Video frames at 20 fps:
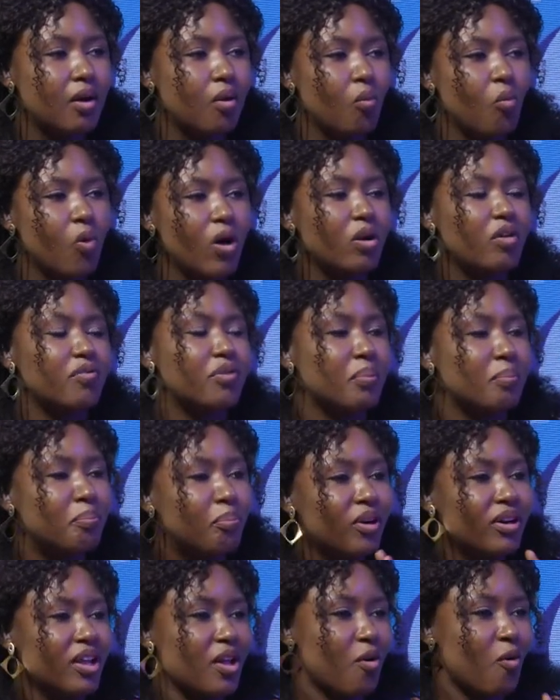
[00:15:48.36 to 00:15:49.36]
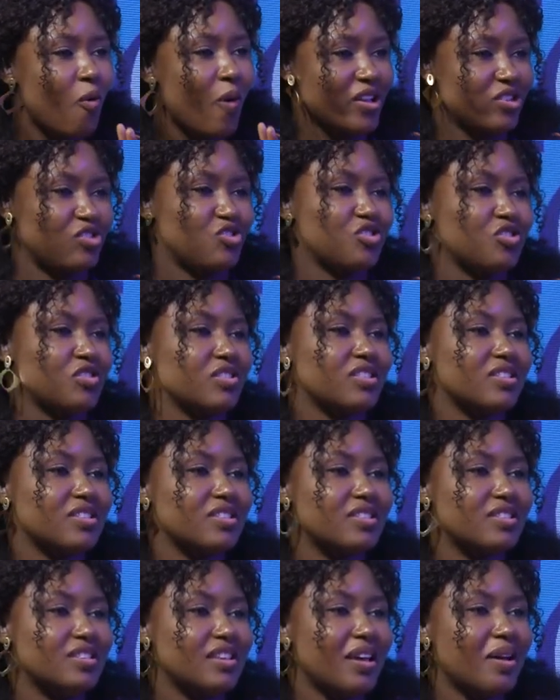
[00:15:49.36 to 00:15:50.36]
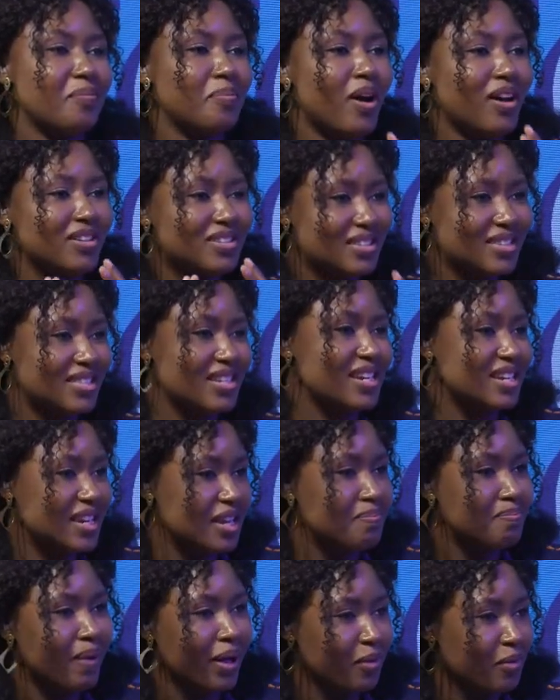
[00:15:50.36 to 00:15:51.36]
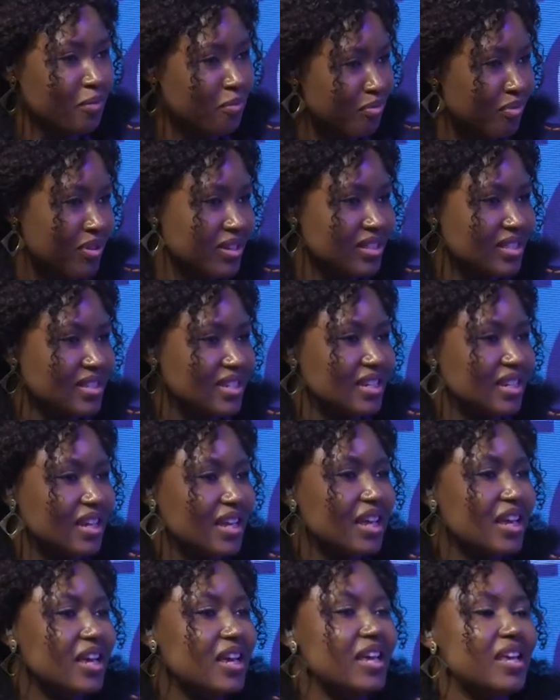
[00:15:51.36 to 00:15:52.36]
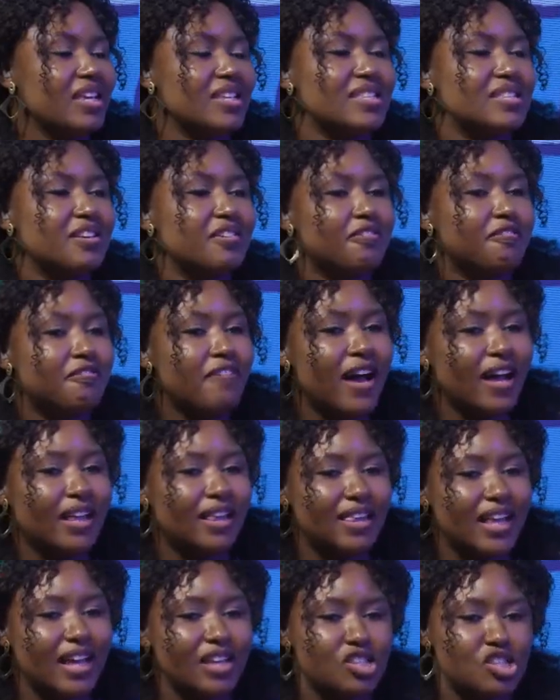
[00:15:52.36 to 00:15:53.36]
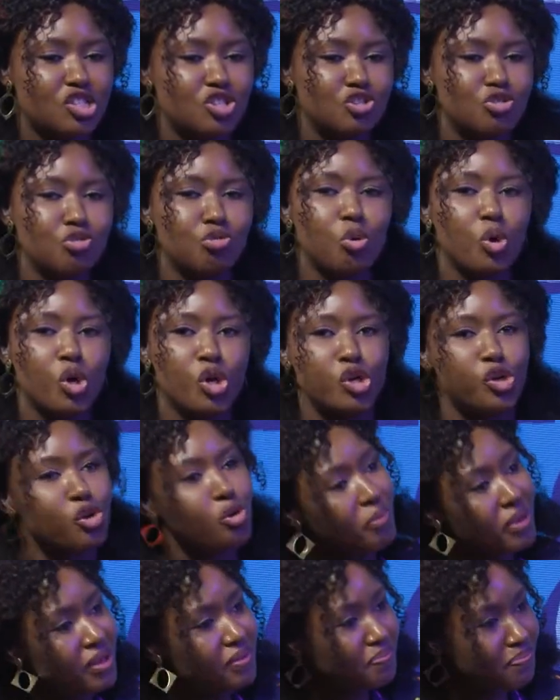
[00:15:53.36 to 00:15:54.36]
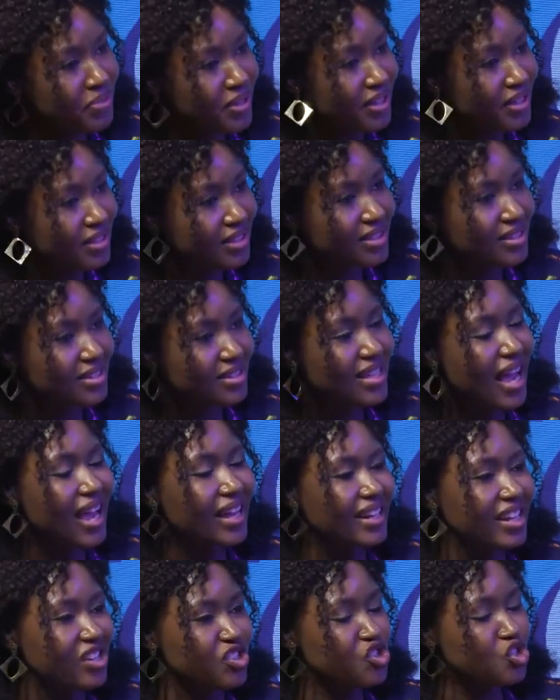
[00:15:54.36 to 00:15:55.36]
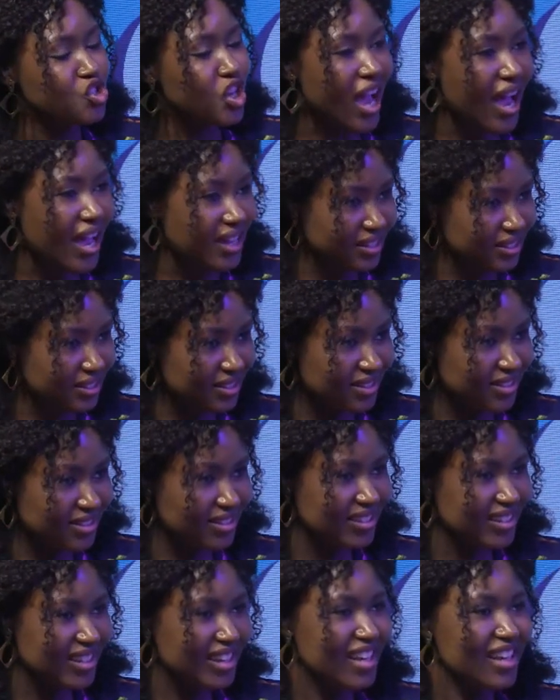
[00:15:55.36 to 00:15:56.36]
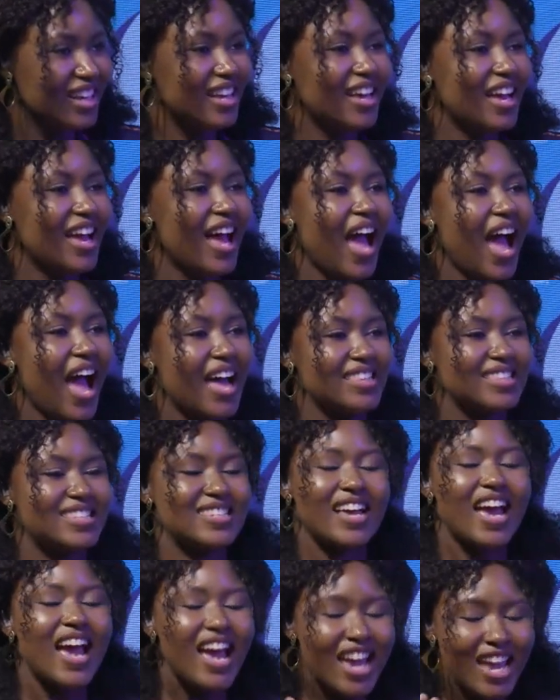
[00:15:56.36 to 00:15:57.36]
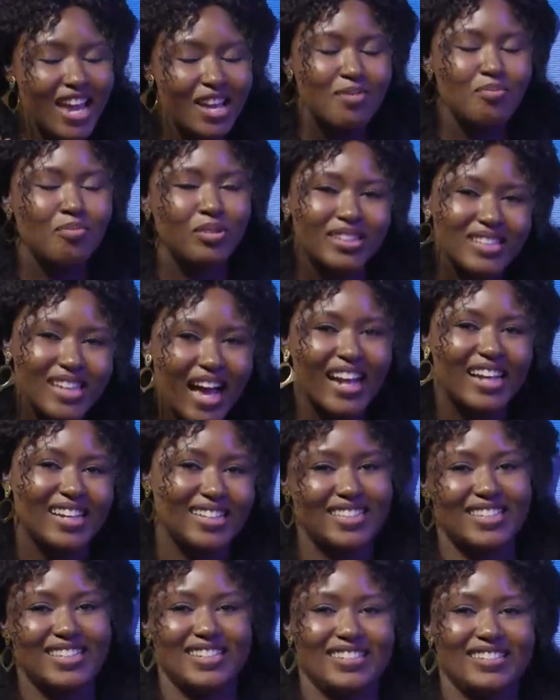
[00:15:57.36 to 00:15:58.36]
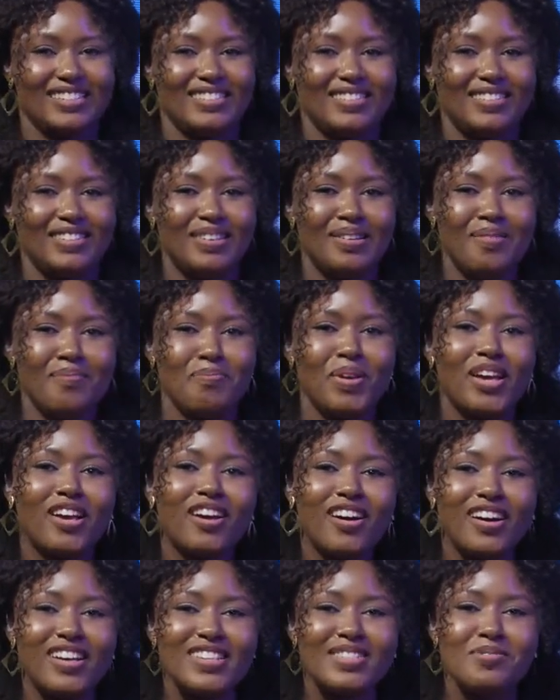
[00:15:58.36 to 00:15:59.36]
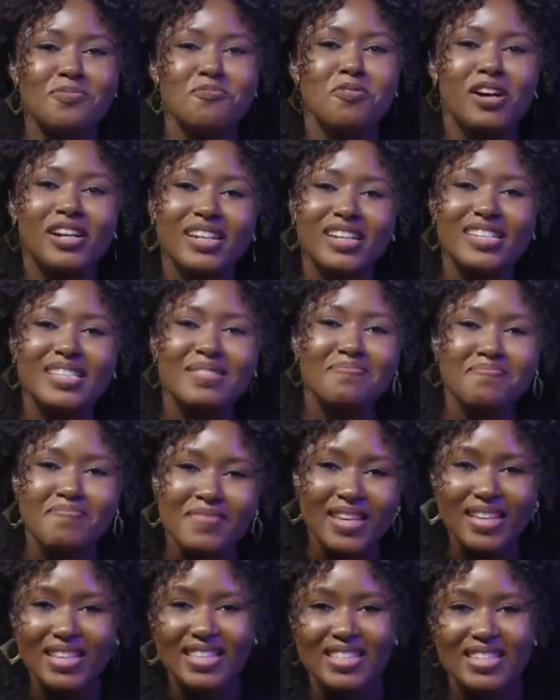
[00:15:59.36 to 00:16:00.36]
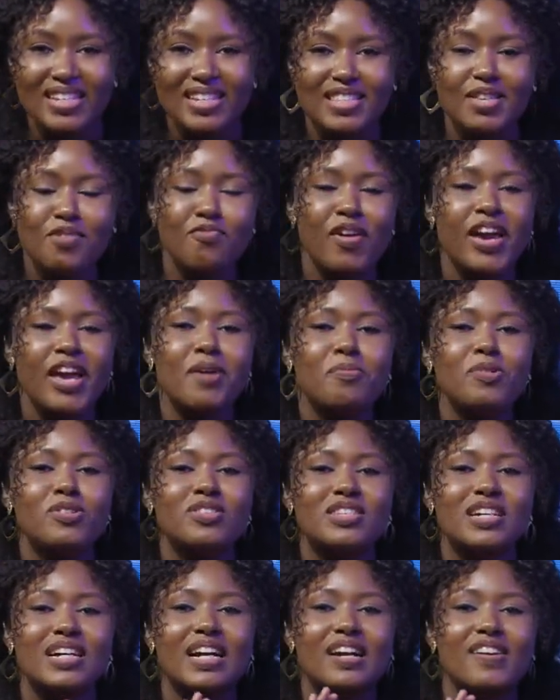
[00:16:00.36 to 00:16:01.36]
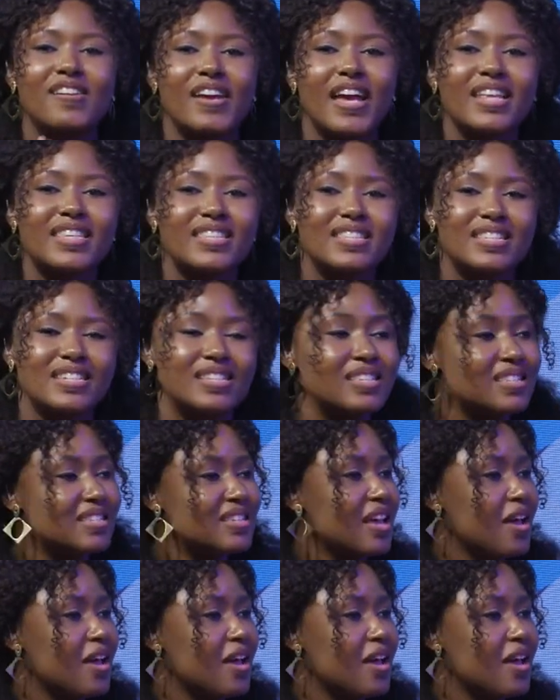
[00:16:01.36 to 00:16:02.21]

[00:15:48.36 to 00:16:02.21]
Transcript: one of the burning questions yeah. about 3D bioprinting is the fact that do human beings stand a chance at immortality? immortality. Because what this means is if we're able to create this